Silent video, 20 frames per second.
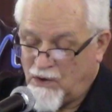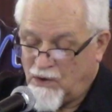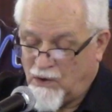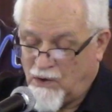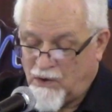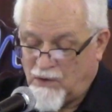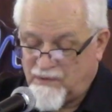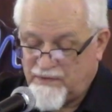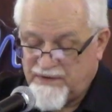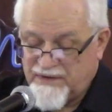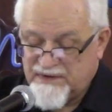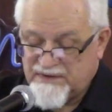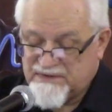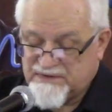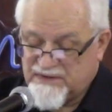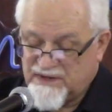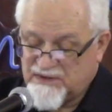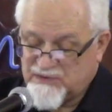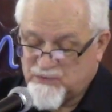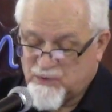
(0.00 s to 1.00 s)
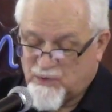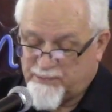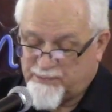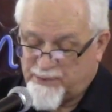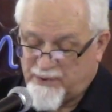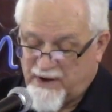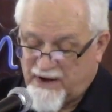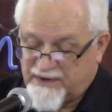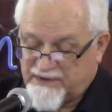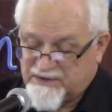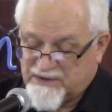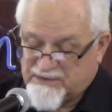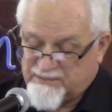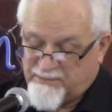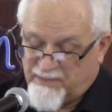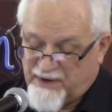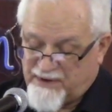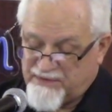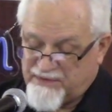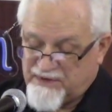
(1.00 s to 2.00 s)
All these sins were
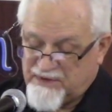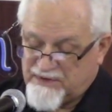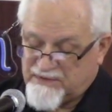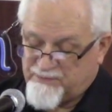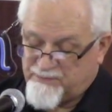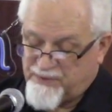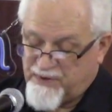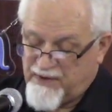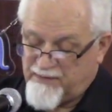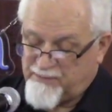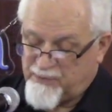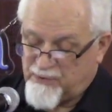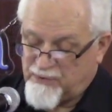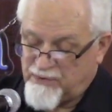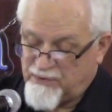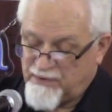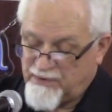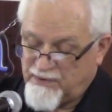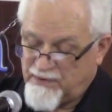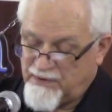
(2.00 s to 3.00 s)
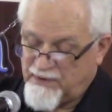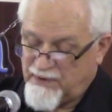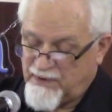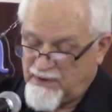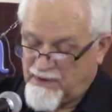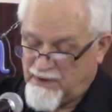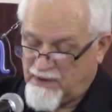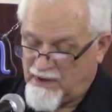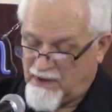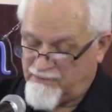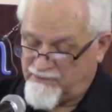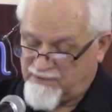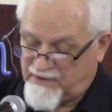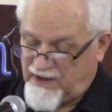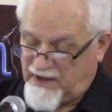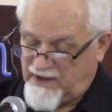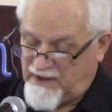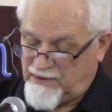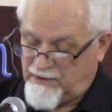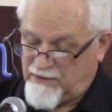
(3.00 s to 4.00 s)
practiced by these people of
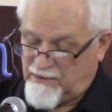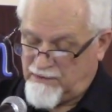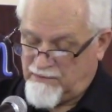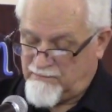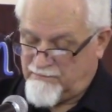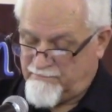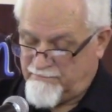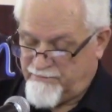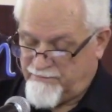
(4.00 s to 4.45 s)
Canaan.